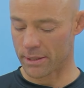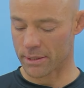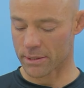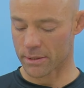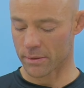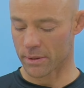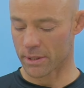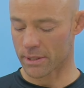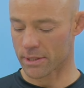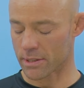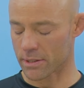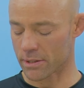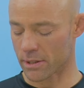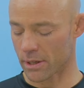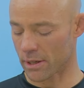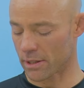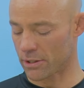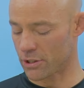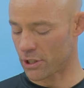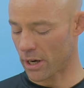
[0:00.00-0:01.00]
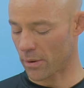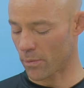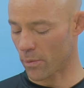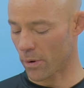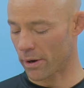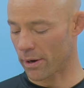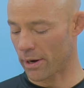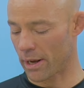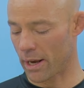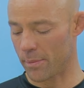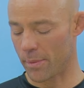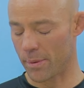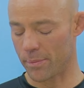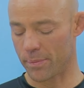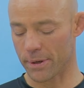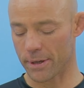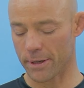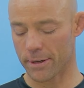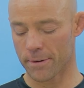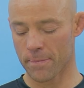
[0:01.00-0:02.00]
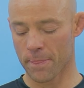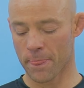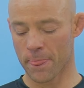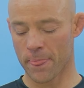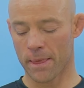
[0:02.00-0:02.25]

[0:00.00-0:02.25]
So this is a Gen 1 M&P.